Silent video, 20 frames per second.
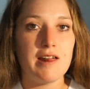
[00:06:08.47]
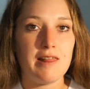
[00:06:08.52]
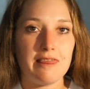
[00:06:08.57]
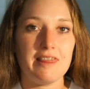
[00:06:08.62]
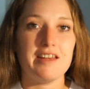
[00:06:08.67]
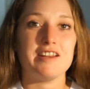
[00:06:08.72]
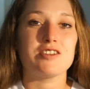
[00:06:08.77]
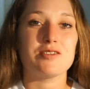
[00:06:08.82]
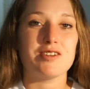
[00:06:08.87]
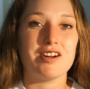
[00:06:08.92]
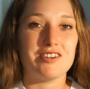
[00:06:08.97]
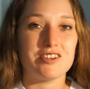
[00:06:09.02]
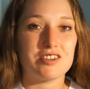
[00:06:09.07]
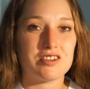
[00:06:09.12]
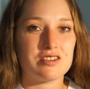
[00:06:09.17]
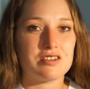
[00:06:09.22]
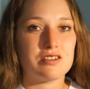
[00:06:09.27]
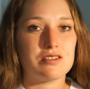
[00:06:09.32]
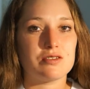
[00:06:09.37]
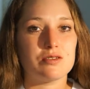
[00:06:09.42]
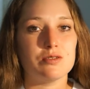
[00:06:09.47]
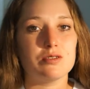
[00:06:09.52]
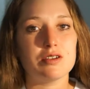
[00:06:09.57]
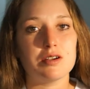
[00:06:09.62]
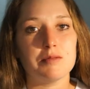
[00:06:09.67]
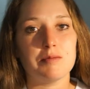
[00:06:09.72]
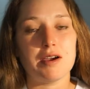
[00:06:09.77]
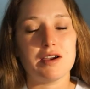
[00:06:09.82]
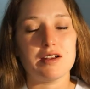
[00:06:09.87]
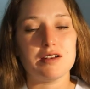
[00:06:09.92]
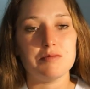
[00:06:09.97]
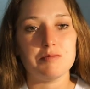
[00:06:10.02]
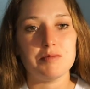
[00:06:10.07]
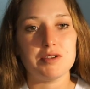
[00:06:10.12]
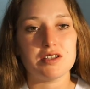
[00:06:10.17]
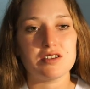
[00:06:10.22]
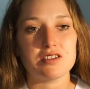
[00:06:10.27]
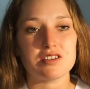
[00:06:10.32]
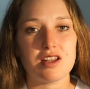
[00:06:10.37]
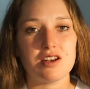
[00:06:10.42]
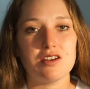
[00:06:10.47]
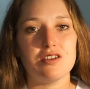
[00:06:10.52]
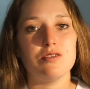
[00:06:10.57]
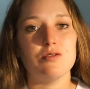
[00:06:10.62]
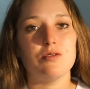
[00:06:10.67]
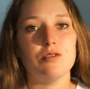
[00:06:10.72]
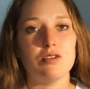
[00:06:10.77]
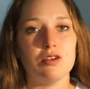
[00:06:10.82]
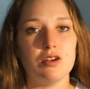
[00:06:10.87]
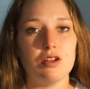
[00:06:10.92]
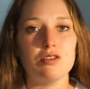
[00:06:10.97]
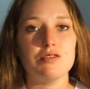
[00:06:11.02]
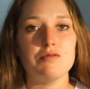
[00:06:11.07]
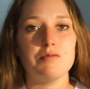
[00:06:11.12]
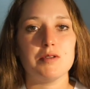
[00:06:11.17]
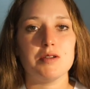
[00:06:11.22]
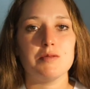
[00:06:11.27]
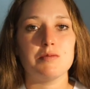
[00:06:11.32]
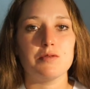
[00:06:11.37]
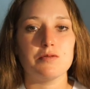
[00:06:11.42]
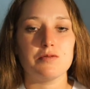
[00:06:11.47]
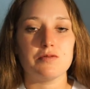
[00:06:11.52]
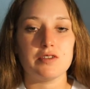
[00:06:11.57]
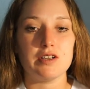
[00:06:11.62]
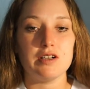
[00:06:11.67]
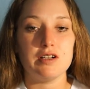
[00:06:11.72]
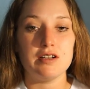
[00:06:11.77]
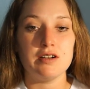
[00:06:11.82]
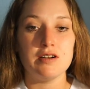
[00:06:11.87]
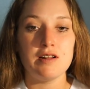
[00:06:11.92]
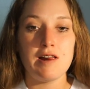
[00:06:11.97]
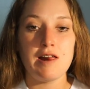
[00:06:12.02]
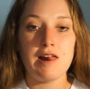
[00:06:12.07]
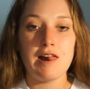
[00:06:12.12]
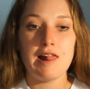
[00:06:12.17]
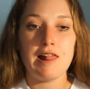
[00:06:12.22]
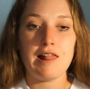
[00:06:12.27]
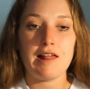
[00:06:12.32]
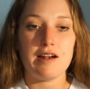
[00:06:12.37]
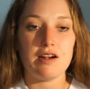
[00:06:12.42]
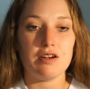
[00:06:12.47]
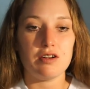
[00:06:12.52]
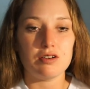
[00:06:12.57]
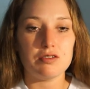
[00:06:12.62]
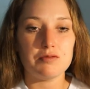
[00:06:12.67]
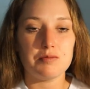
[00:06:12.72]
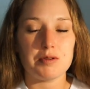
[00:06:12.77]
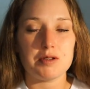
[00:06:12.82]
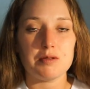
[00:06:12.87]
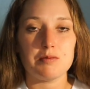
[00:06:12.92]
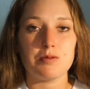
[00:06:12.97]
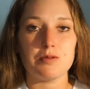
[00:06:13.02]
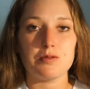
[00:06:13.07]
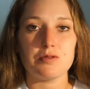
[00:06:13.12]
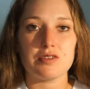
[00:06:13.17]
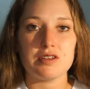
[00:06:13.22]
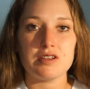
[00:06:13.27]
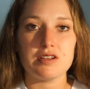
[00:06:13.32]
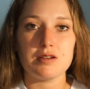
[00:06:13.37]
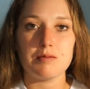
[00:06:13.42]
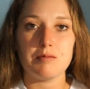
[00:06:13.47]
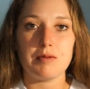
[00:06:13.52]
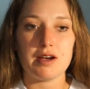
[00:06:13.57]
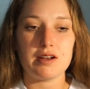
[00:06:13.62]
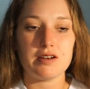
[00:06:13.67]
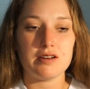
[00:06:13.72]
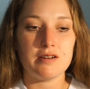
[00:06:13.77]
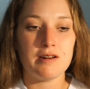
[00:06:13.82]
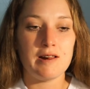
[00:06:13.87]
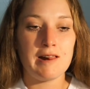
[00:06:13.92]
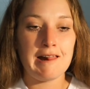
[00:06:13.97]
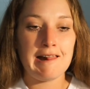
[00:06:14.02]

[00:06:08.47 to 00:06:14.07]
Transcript: That's why I wanted to talk about it, because I know a lot of people feel it, a lot of people think about it.